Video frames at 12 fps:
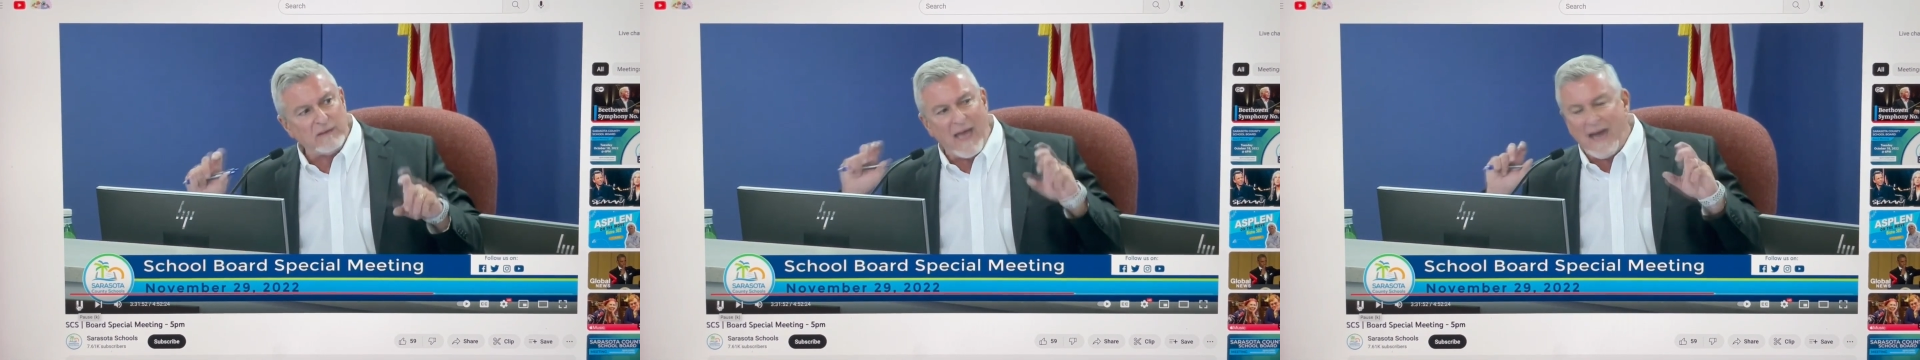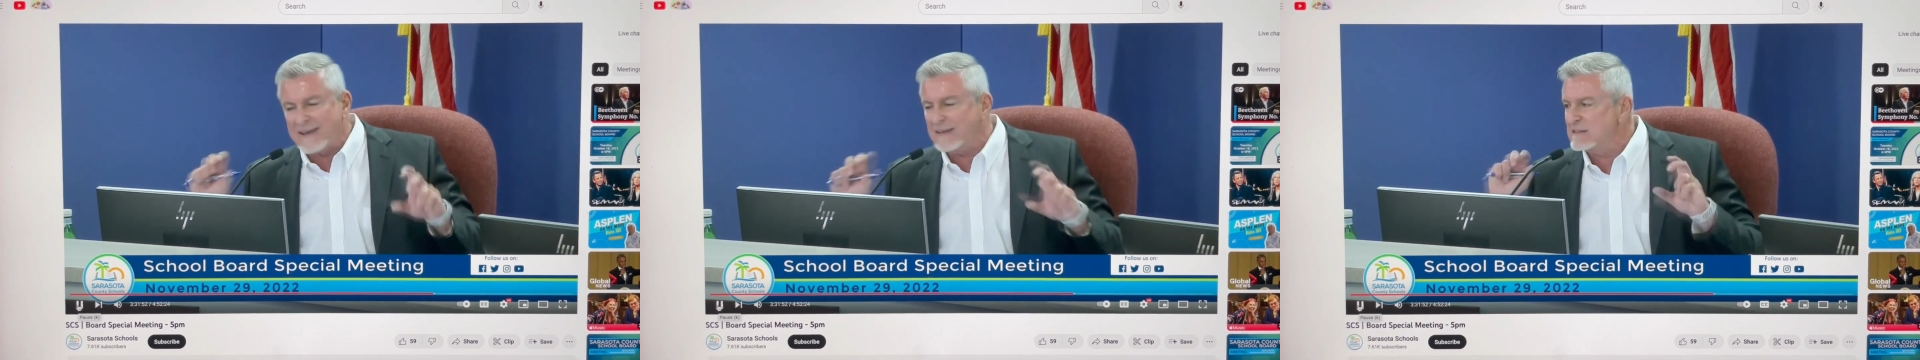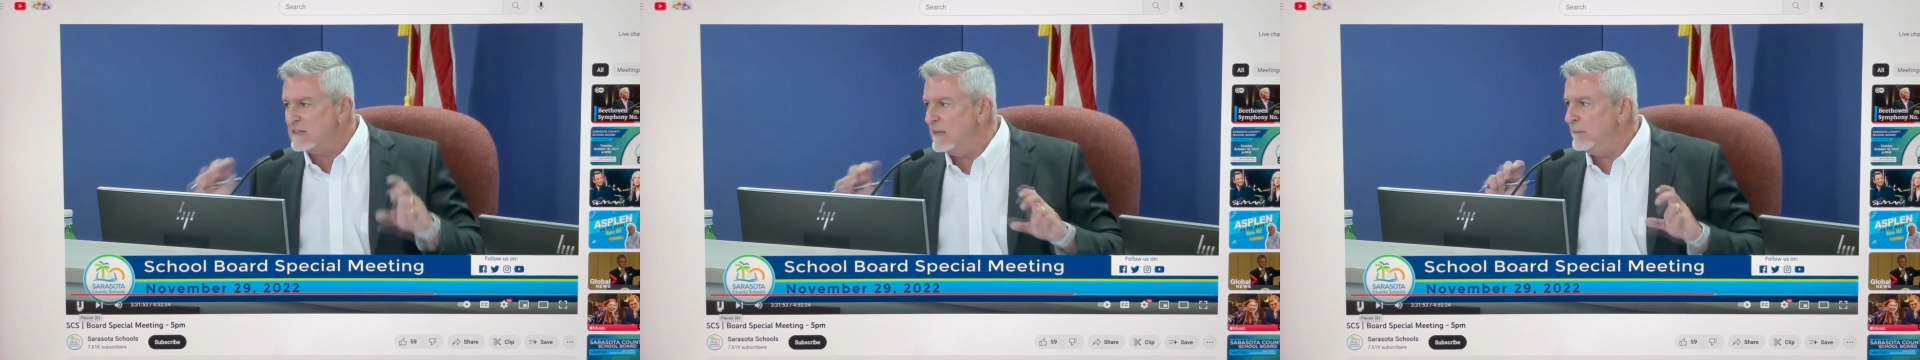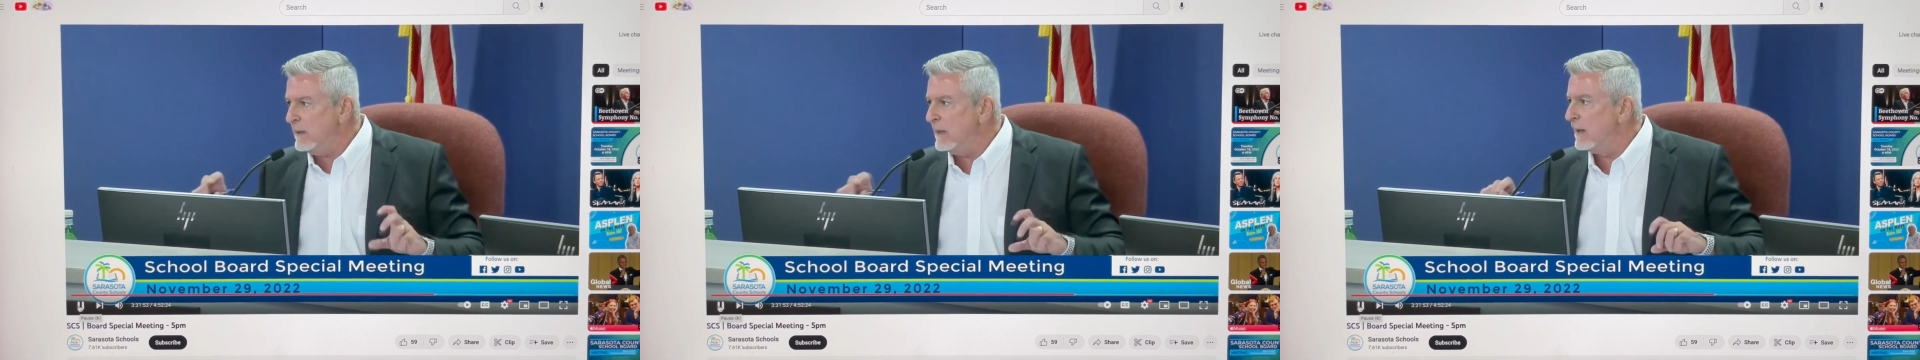
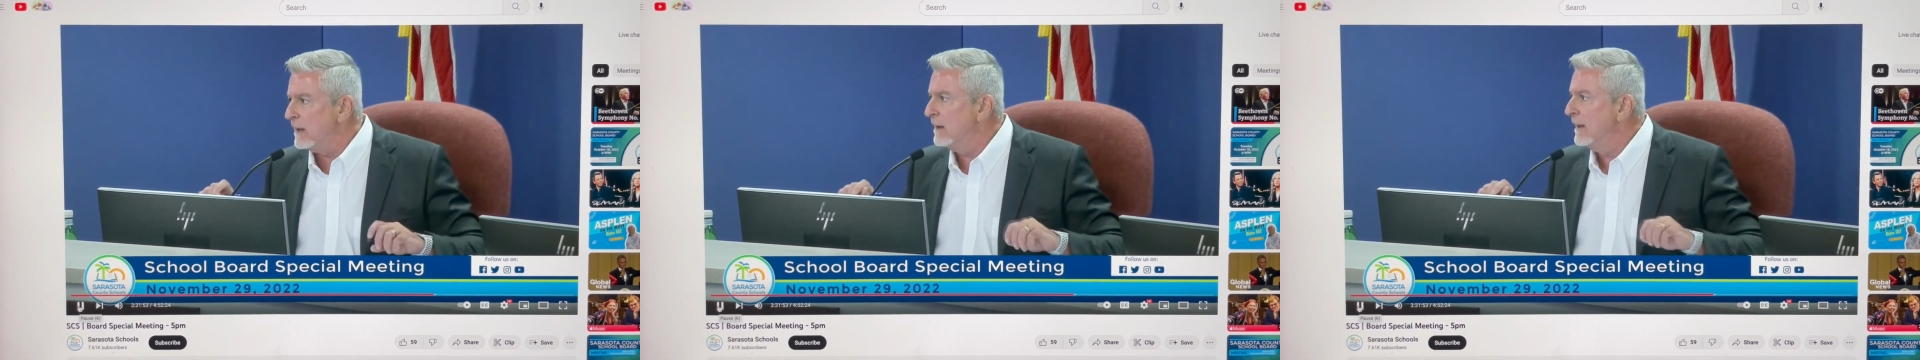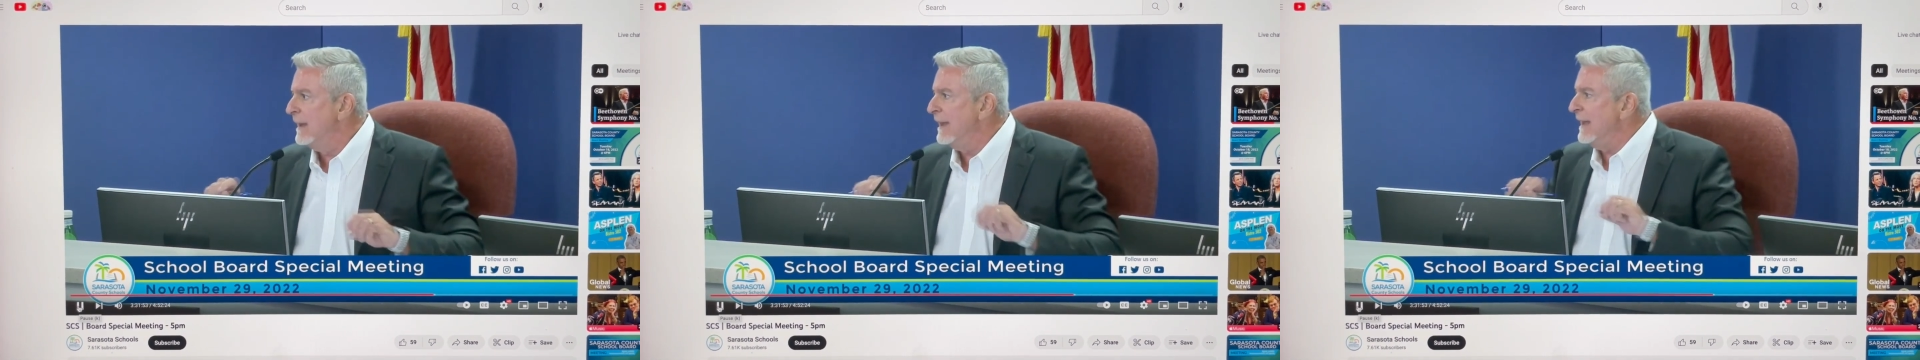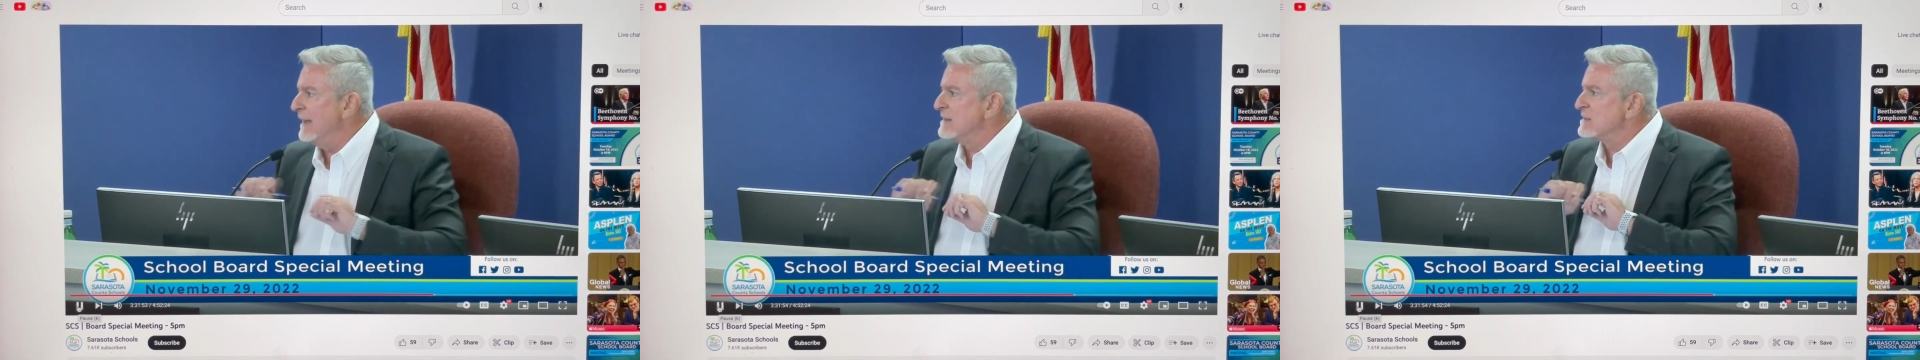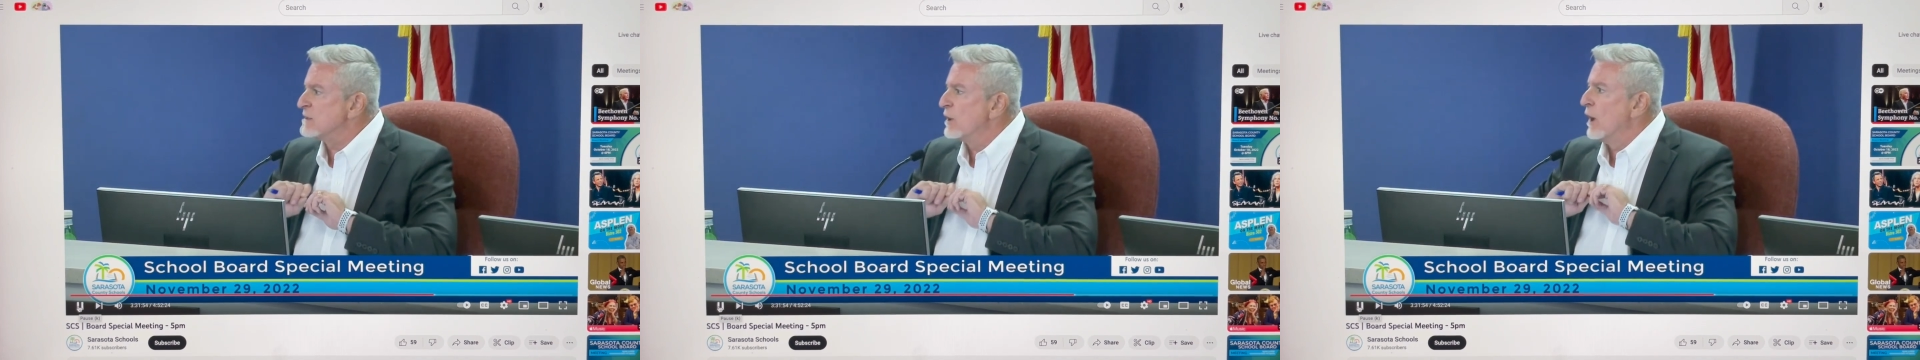academia
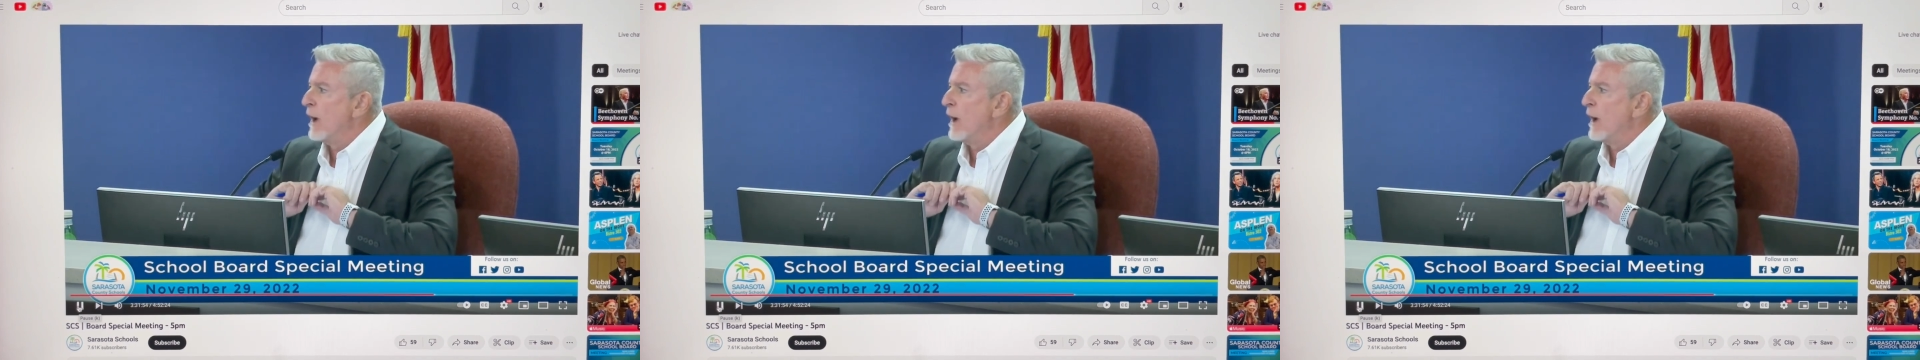is